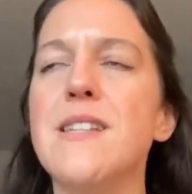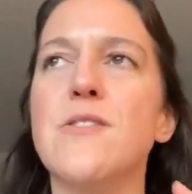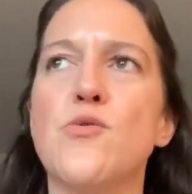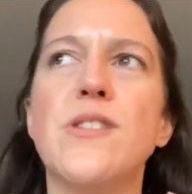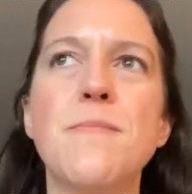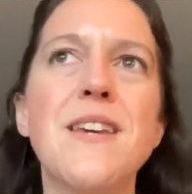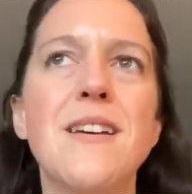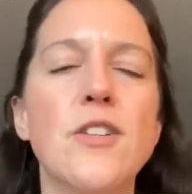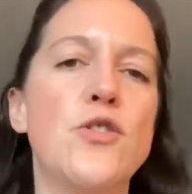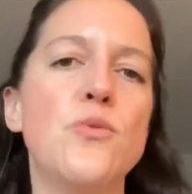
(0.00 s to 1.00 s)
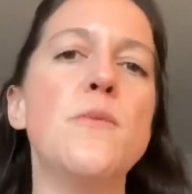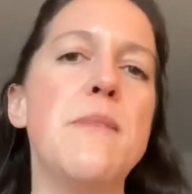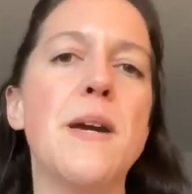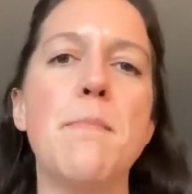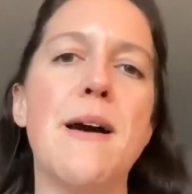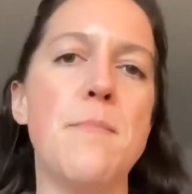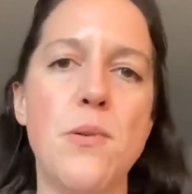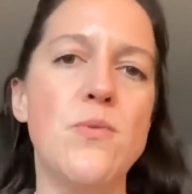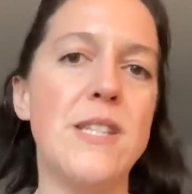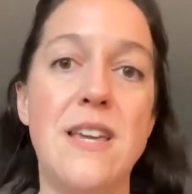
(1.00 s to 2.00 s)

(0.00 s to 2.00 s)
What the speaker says: Is there something I could do to make my post